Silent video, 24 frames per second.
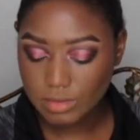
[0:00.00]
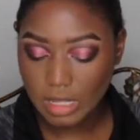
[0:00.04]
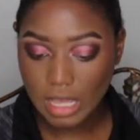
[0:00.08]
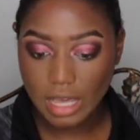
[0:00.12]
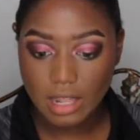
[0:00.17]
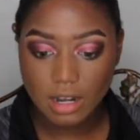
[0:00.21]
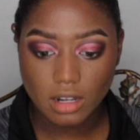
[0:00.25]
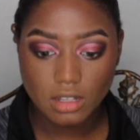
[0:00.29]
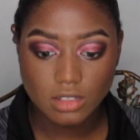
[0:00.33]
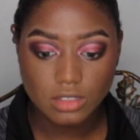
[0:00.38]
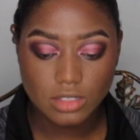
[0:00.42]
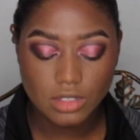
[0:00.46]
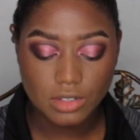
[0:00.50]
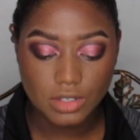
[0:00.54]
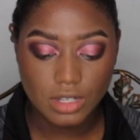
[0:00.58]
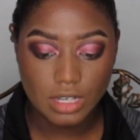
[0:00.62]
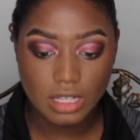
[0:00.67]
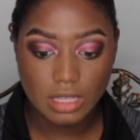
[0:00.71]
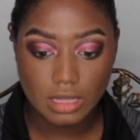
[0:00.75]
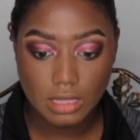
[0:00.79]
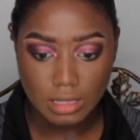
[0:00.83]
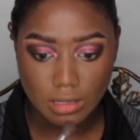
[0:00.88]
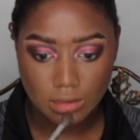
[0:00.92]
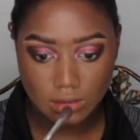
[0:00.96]
I don't do
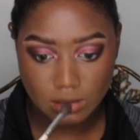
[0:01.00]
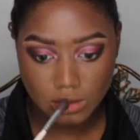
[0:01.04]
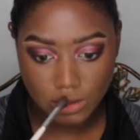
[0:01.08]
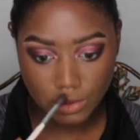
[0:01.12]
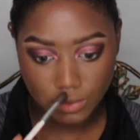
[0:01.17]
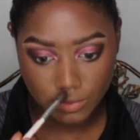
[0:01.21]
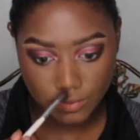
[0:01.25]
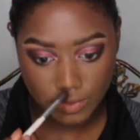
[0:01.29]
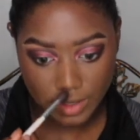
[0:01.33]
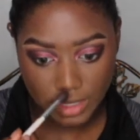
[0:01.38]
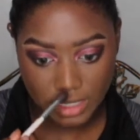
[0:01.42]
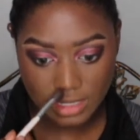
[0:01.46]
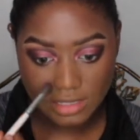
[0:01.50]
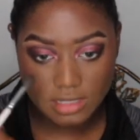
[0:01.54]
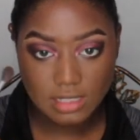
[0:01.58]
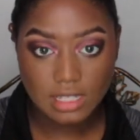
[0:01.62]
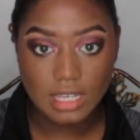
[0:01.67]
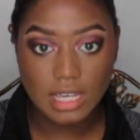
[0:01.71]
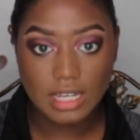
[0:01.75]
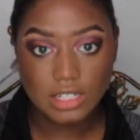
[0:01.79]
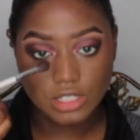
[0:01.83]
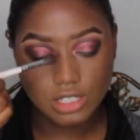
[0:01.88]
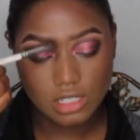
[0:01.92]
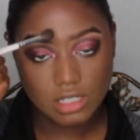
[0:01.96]
anything too
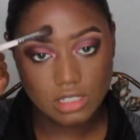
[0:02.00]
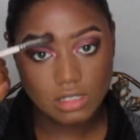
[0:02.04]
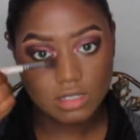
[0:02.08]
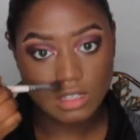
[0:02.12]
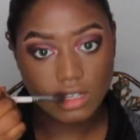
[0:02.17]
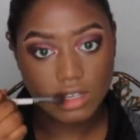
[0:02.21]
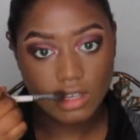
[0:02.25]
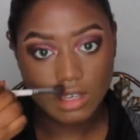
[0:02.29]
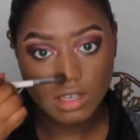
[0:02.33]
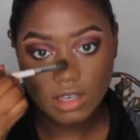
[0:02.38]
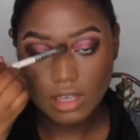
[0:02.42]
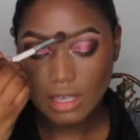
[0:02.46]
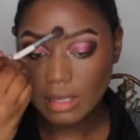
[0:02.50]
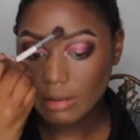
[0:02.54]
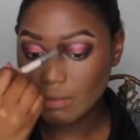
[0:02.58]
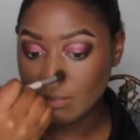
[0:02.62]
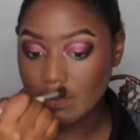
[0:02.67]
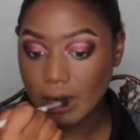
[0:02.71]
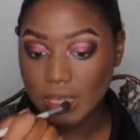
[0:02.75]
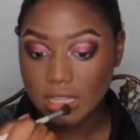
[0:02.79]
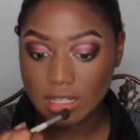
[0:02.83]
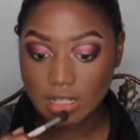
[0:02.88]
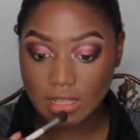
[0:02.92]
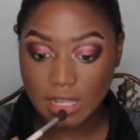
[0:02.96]
fancy. I just
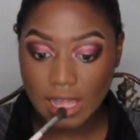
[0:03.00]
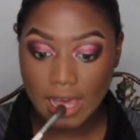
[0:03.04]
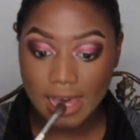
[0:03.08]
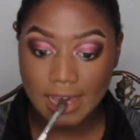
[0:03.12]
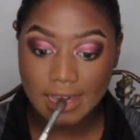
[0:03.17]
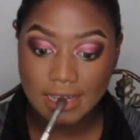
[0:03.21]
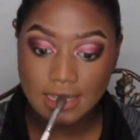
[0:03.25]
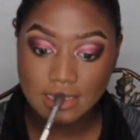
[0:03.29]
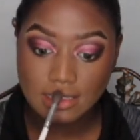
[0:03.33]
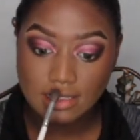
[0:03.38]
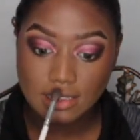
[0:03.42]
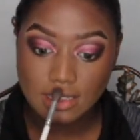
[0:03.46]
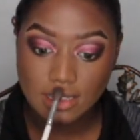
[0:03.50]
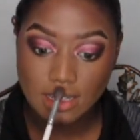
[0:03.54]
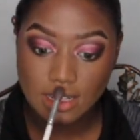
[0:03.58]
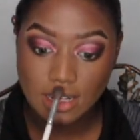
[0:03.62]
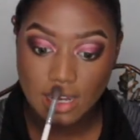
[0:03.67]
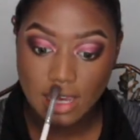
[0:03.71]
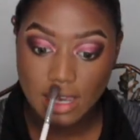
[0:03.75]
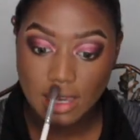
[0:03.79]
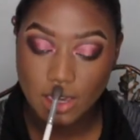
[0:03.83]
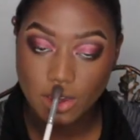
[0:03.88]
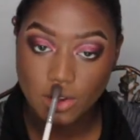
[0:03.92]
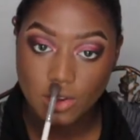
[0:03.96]
make the lines and then
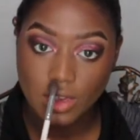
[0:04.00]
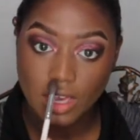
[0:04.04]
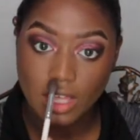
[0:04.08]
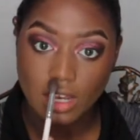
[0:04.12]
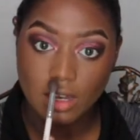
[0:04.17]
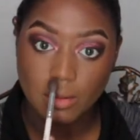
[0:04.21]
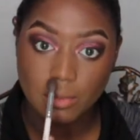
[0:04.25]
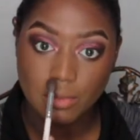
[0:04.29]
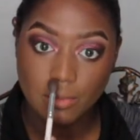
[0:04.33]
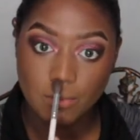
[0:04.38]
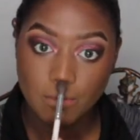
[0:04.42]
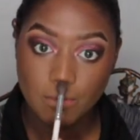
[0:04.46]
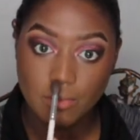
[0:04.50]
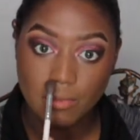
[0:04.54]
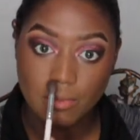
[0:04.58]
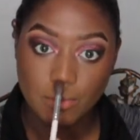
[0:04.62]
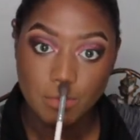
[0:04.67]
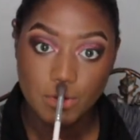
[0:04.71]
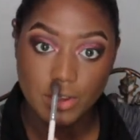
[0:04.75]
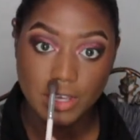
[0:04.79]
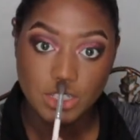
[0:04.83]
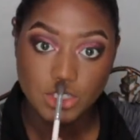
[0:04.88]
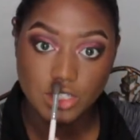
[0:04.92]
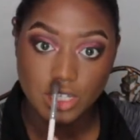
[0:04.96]
I create a
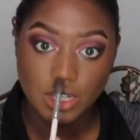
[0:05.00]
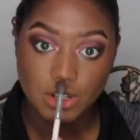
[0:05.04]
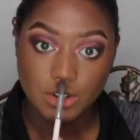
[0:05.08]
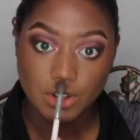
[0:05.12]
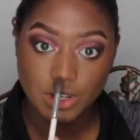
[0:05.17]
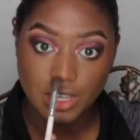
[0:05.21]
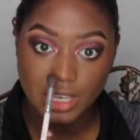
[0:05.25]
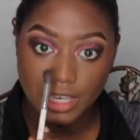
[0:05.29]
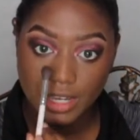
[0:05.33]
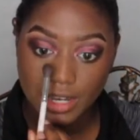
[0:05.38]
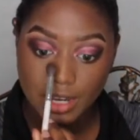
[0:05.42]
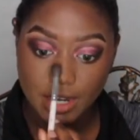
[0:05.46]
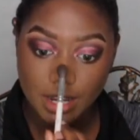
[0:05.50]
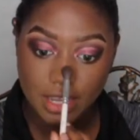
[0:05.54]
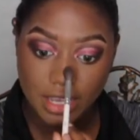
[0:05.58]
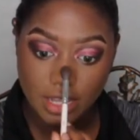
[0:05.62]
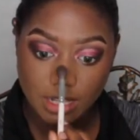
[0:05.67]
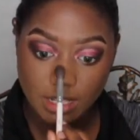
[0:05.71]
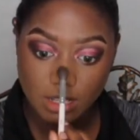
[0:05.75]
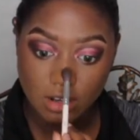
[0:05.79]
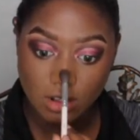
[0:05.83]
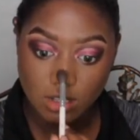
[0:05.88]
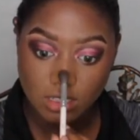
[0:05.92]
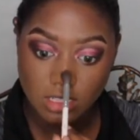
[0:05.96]
bridge under here
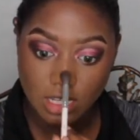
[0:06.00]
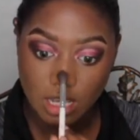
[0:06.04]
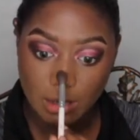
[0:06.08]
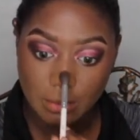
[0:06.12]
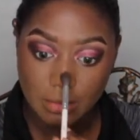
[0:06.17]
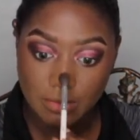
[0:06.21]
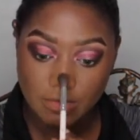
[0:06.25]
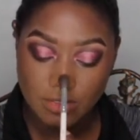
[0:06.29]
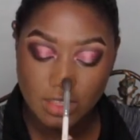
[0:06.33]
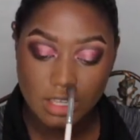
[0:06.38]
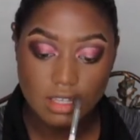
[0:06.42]
and then on top of